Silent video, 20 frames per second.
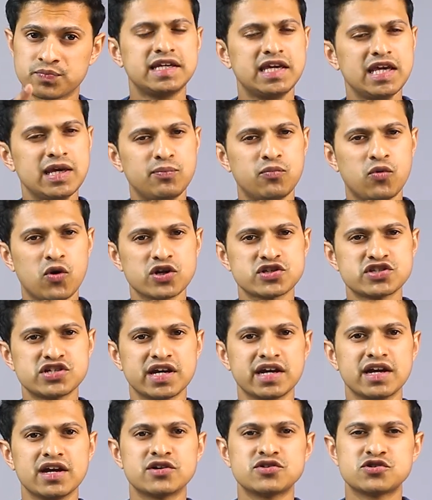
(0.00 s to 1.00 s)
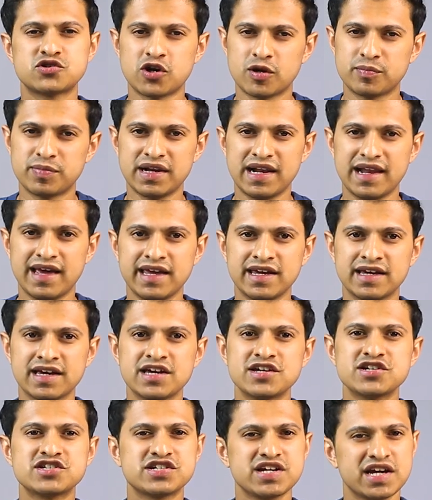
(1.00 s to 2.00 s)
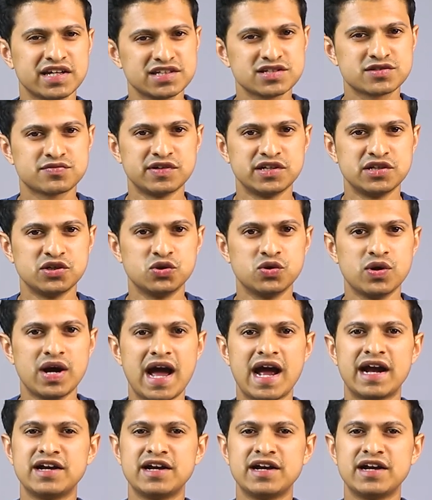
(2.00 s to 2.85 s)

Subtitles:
Keep watching, drop a like, share this video,